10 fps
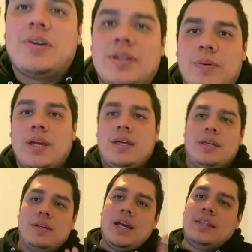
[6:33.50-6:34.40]
anyway,
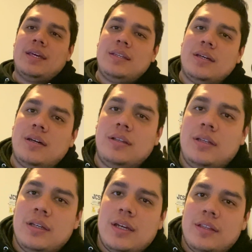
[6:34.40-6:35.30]
got that done,
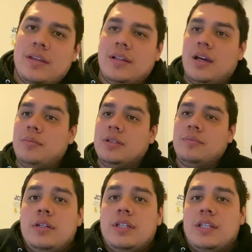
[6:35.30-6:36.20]
got the
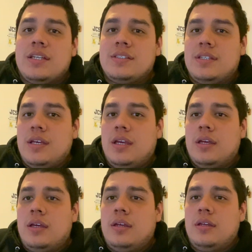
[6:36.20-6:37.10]
alignment. The next
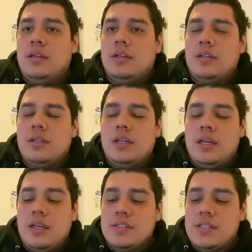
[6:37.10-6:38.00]
thing
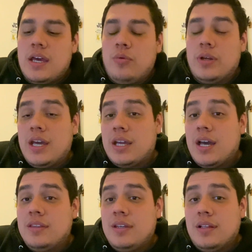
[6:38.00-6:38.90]
is that when I
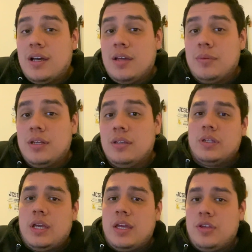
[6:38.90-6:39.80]
got the
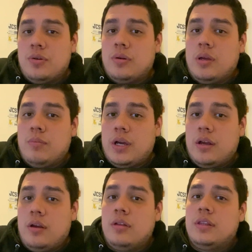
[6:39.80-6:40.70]
alignment at
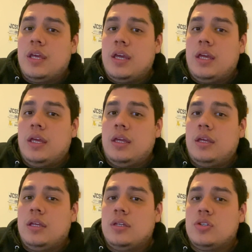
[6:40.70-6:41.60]
EuroMpire,
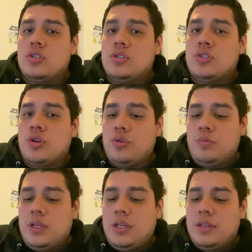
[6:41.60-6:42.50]
they showed
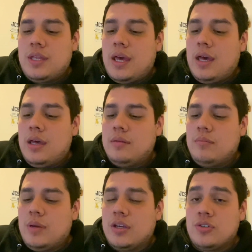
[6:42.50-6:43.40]
me that
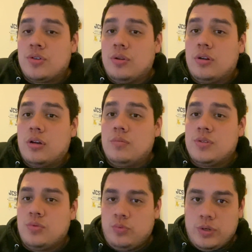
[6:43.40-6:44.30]
my control
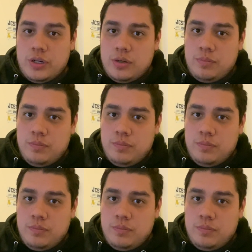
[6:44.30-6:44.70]
arms were